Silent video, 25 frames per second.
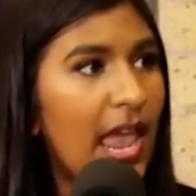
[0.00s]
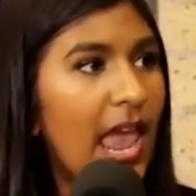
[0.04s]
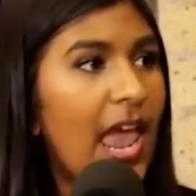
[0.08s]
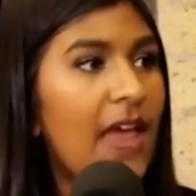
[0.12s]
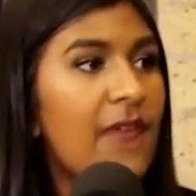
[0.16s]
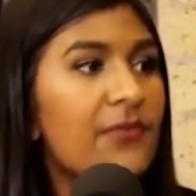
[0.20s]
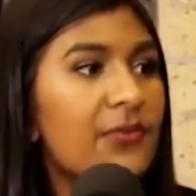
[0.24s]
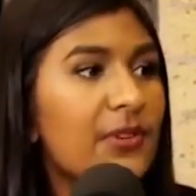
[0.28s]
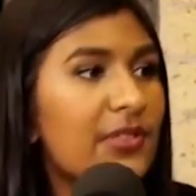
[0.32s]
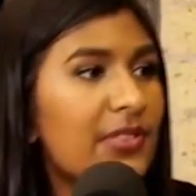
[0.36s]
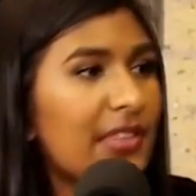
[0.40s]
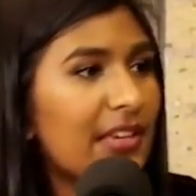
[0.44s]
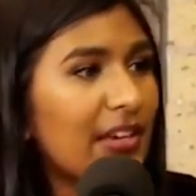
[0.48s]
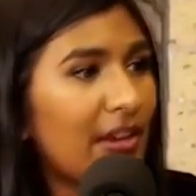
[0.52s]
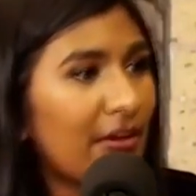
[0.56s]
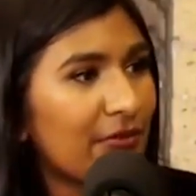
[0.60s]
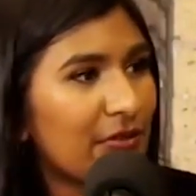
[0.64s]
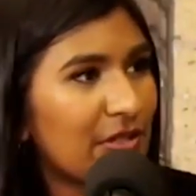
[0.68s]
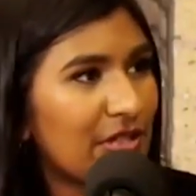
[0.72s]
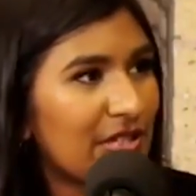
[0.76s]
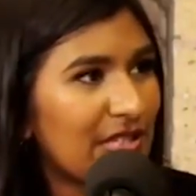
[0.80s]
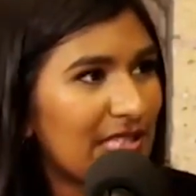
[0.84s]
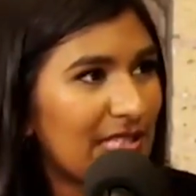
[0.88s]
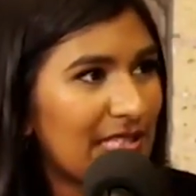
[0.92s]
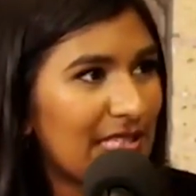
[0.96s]
everything
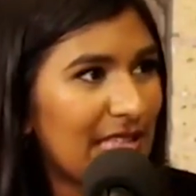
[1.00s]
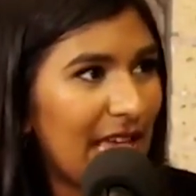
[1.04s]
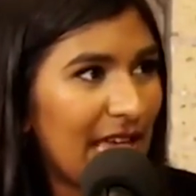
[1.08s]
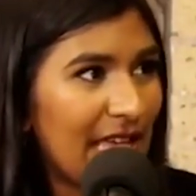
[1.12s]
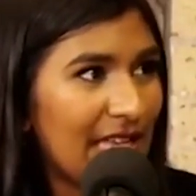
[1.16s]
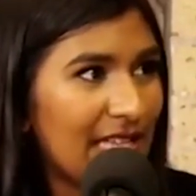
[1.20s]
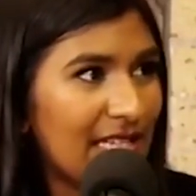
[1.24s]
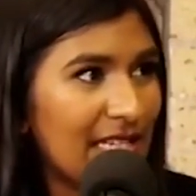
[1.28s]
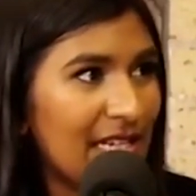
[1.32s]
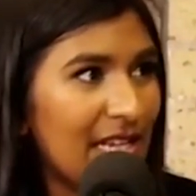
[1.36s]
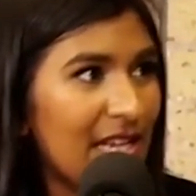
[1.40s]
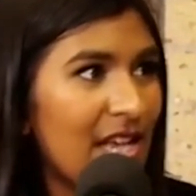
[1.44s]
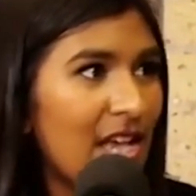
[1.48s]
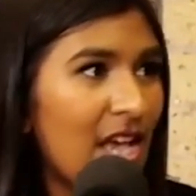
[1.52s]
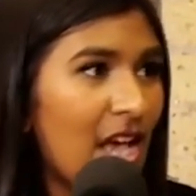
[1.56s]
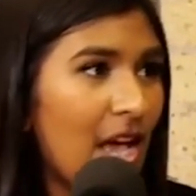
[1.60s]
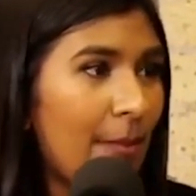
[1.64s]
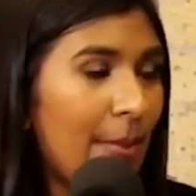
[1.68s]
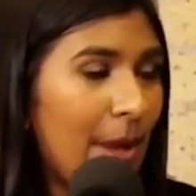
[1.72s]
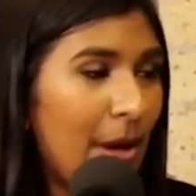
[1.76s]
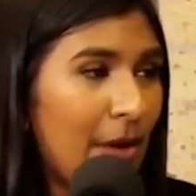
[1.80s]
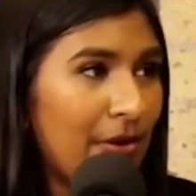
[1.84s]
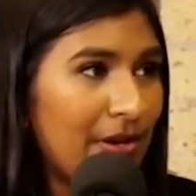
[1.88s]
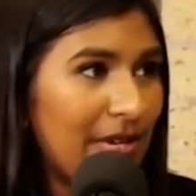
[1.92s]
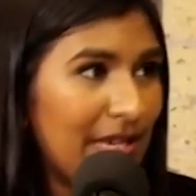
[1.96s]
I've just said
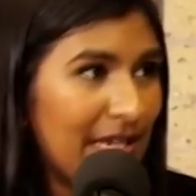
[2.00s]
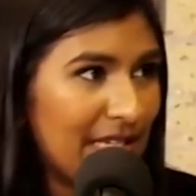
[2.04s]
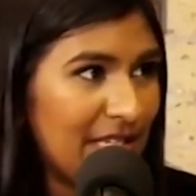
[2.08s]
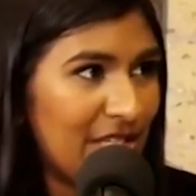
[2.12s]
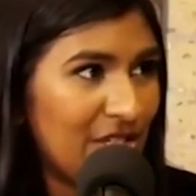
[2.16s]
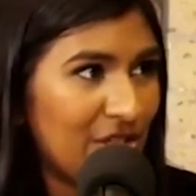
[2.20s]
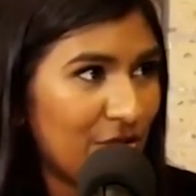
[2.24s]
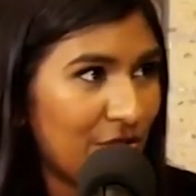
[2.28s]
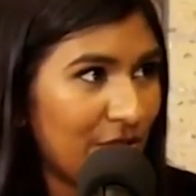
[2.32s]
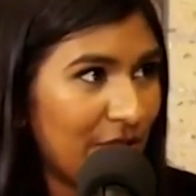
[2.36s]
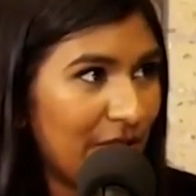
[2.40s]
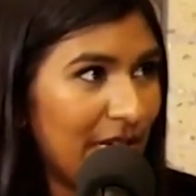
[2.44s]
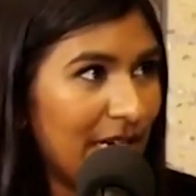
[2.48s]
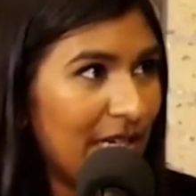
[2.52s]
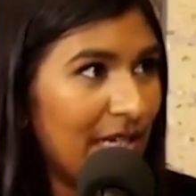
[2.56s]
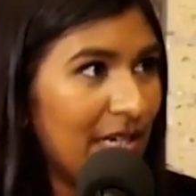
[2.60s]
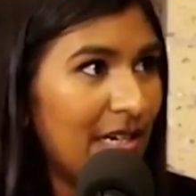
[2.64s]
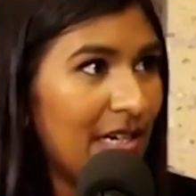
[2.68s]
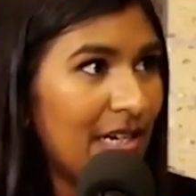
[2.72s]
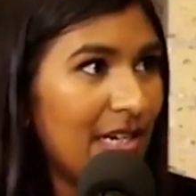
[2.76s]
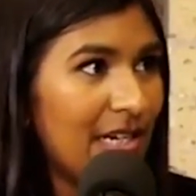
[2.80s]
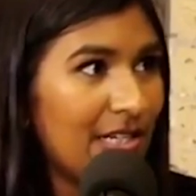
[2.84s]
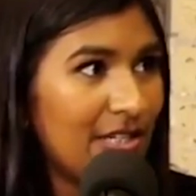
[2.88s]
about history,